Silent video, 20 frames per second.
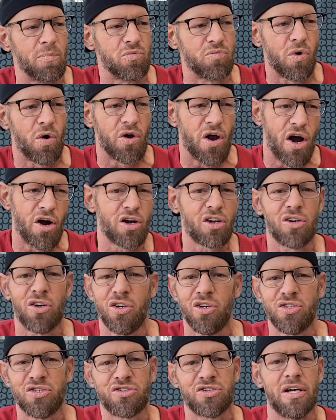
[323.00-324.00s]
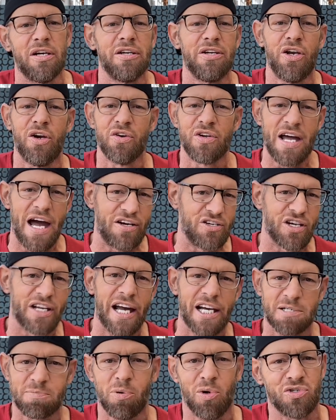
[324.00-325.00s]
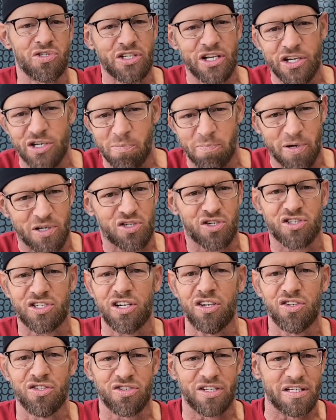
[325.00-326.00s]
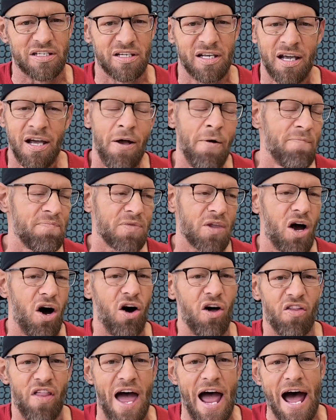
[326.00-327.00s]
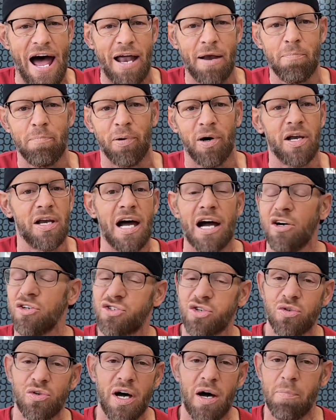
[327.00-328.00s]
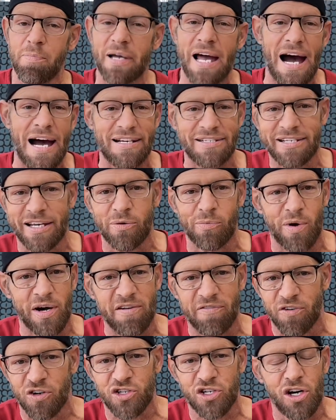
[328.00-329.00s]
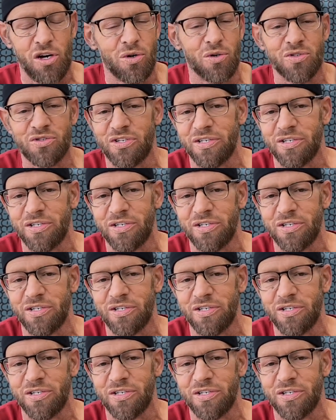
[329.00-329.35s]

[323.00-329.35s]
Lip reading: Wrote articles, you know, you had your guest posing, you had your picture sales and all that. But I also helped guys get ready for shows.